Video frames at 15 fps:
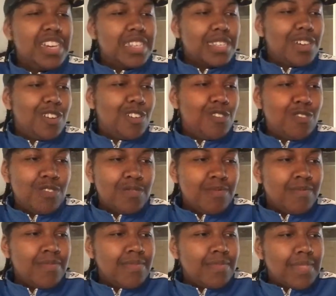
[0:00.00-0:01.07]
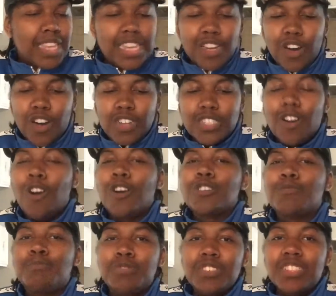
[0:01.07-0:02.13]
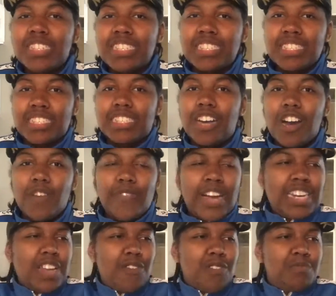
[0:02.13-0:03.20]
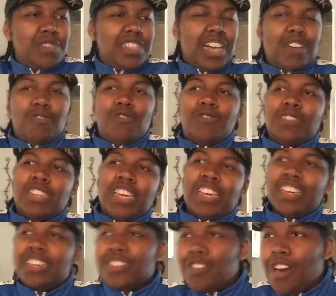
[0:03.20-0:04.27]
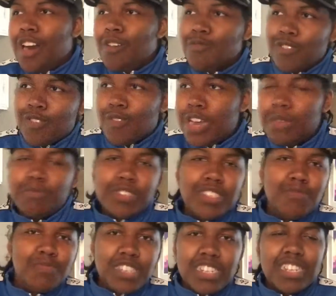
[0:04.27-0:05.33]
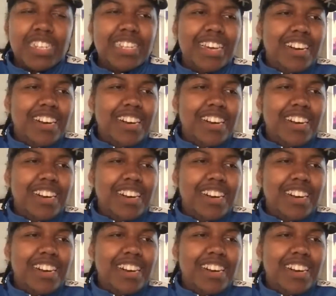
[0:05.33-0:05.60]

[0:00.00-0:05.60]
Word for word: So, you know, to all the bullies and stuff, I never be like, well, dang, you know, I regret me meeting.